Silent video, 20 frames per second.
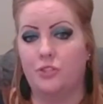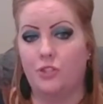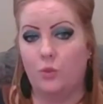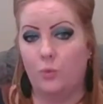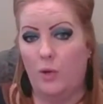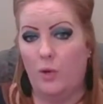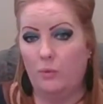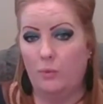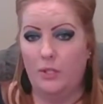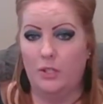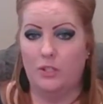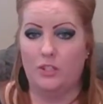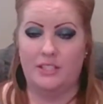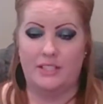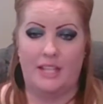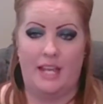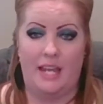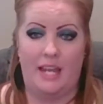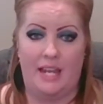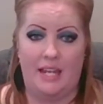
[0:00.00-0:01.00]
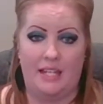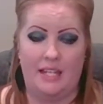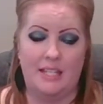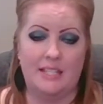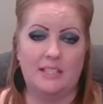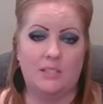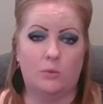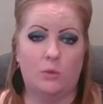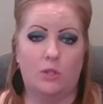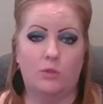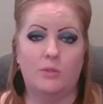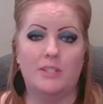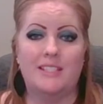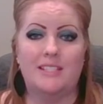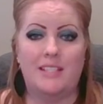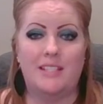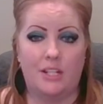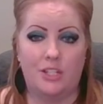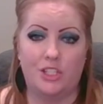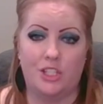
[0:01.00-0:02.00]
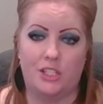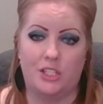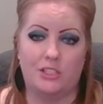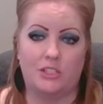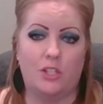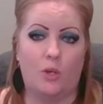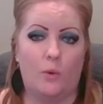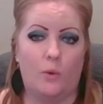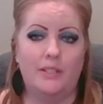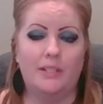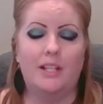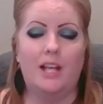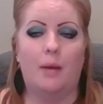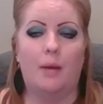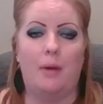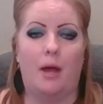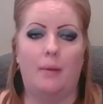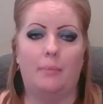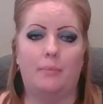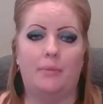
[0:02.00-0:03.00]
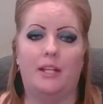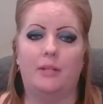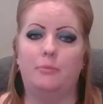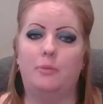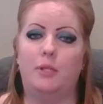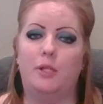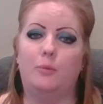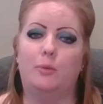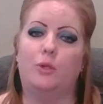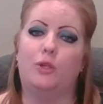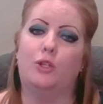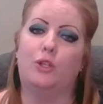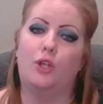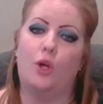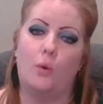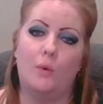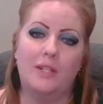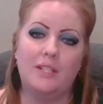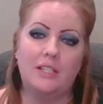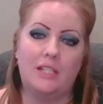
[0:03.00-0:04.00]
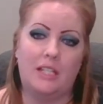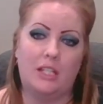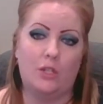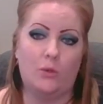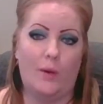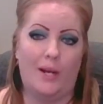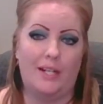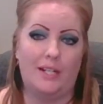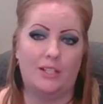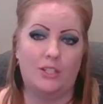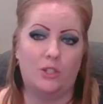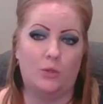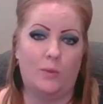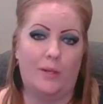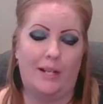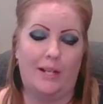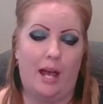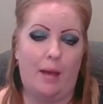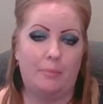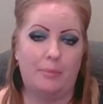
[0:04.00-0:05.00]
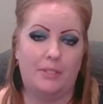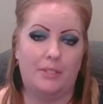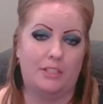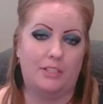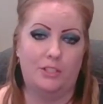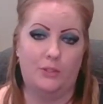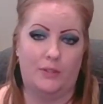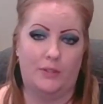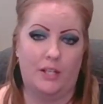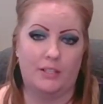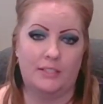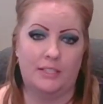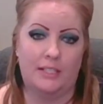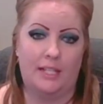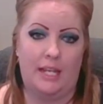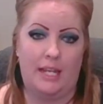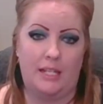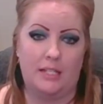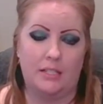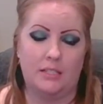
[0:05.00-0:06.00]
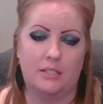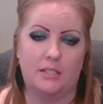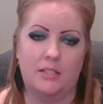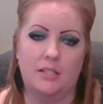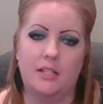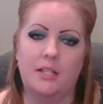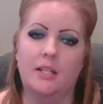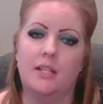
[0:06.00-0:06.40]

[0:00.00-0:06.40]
So, what we are saying is the word recession is going to come up and people are going to equate it to what happened in 2008.